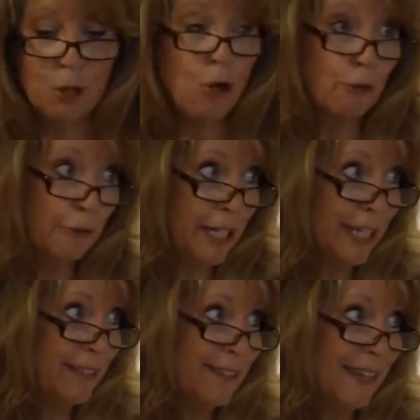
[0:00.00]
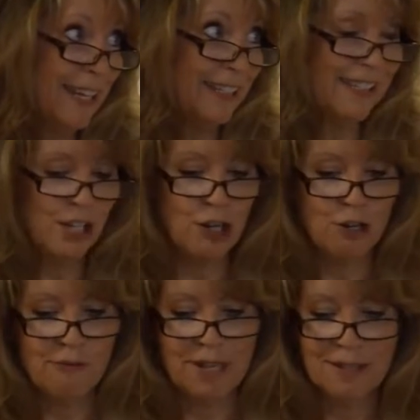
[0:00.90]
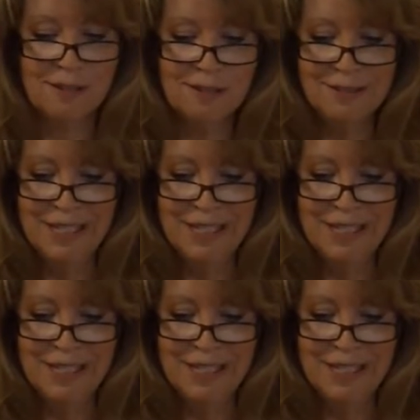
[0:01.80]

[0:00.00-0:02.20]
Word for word: Cole Finnegan and Sierra Russell